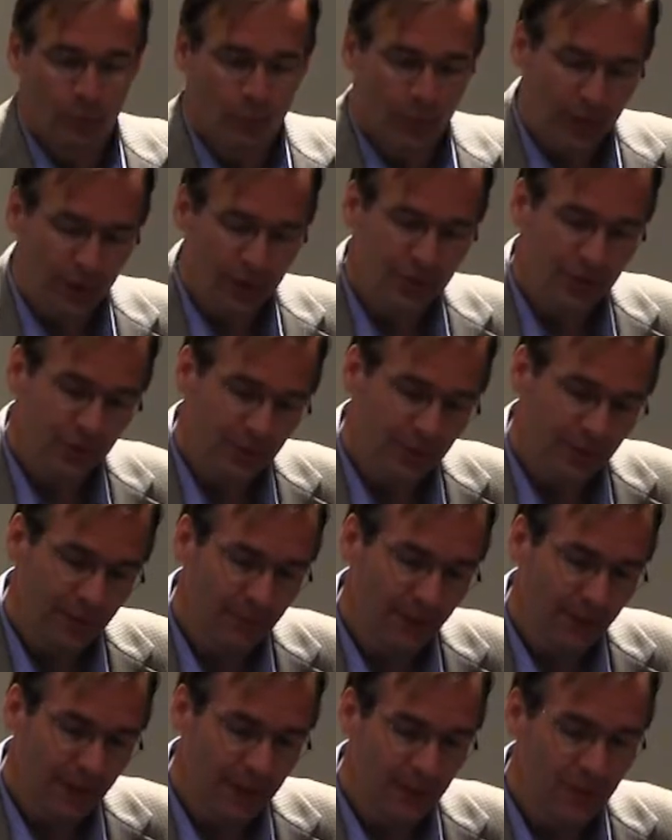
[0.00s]
We also
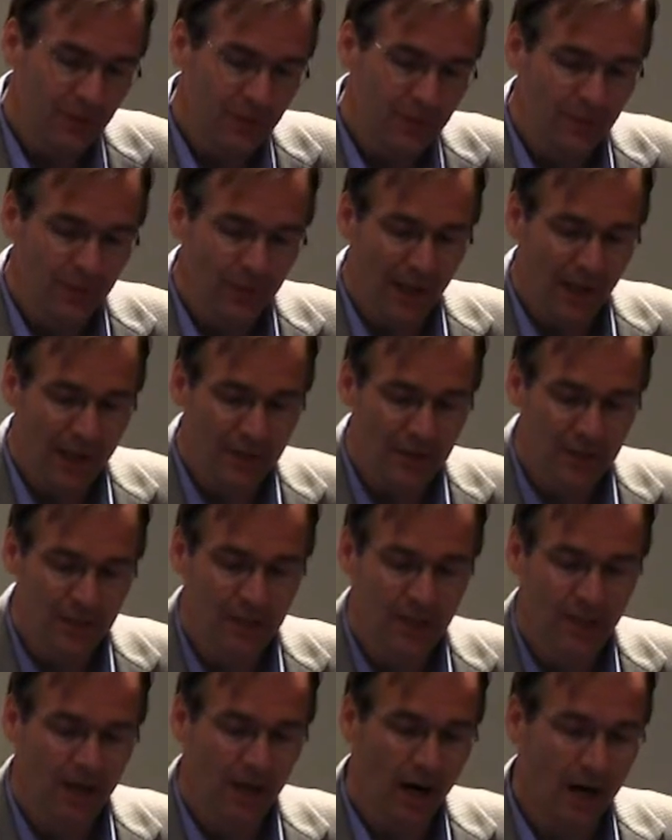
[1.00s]
typically do simulations
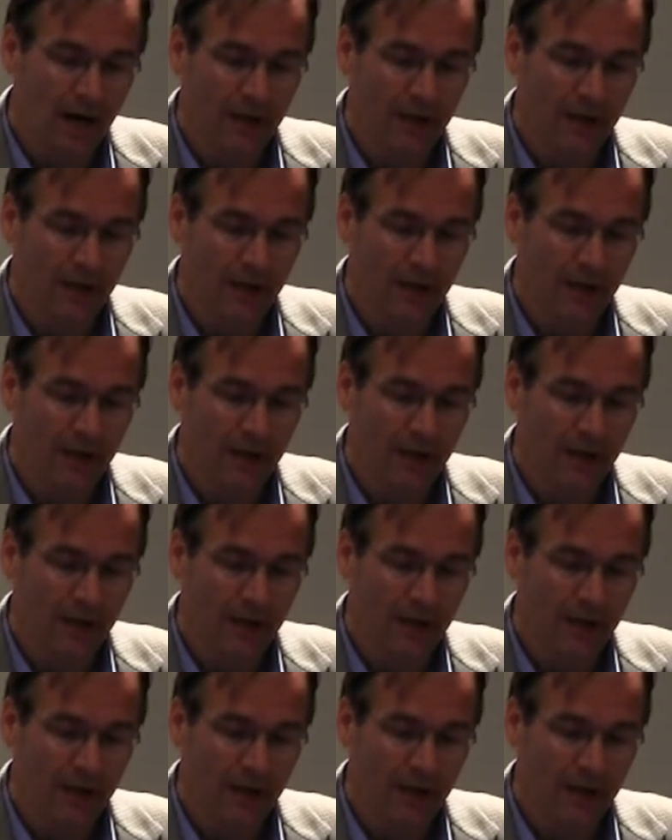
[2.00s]
that